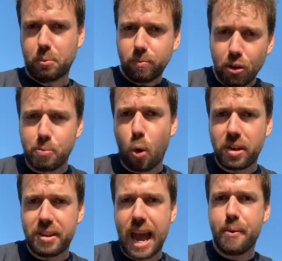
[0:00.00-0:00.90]
was brought
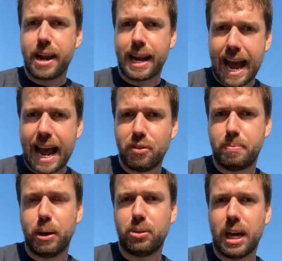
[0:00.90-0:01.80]
into the area, land was
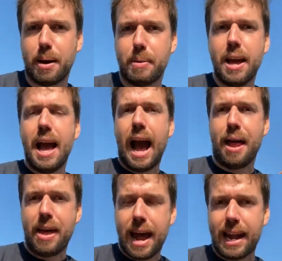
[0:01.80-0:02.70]
built up,
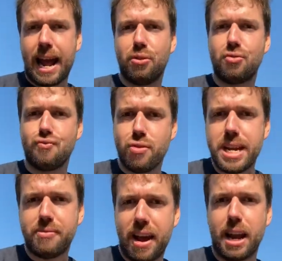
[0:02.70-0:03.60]
and that land was
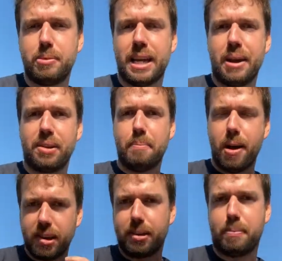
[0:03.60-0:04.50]
redeveloped, and there was a
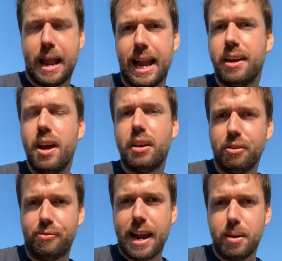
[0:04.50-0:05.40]
master plan
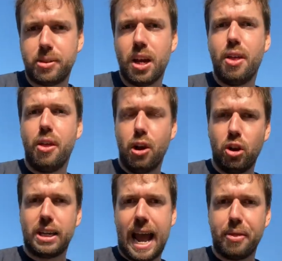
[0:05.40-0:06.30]
developed that
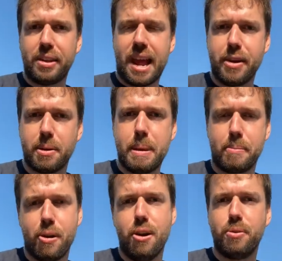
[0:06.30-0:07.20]
looked at how this area could be
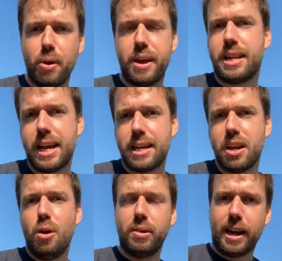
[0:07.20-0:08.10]
improved. And what they
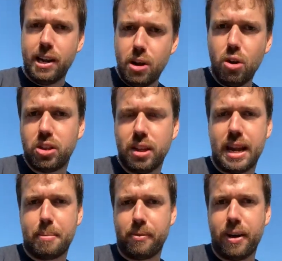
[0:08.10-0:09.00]
did was they looked at the
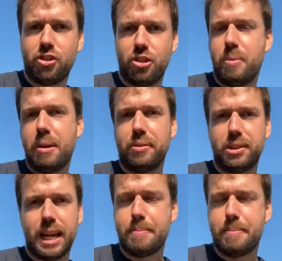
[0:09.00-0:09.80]
deprivation, where we've seen